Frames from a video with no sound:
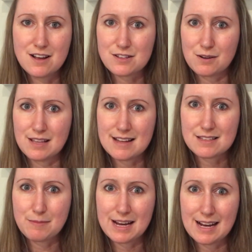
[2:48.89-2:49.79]
So
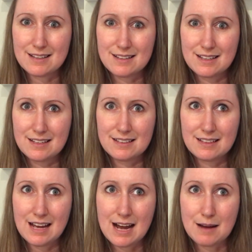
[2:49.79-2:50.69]
that's about
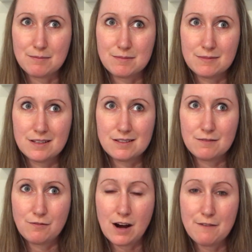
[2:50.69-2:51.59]

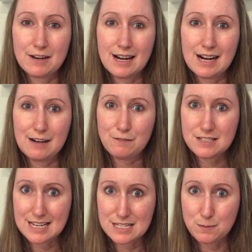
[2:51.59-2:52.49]
5.5
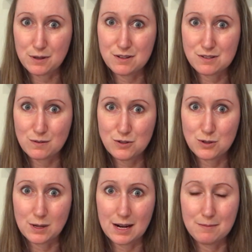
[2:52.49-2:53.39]
teaspoons of
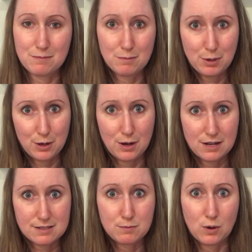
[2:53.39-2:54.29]
sugar per
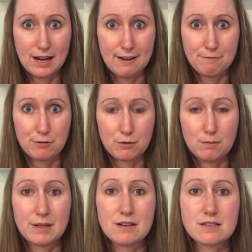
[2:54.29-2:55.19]
a small handful,
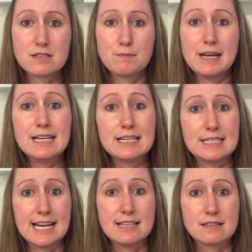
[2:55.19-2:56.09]
because it's been
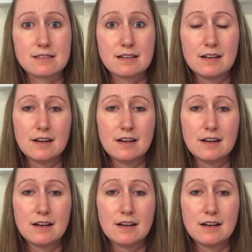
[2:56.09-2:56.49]
condensed.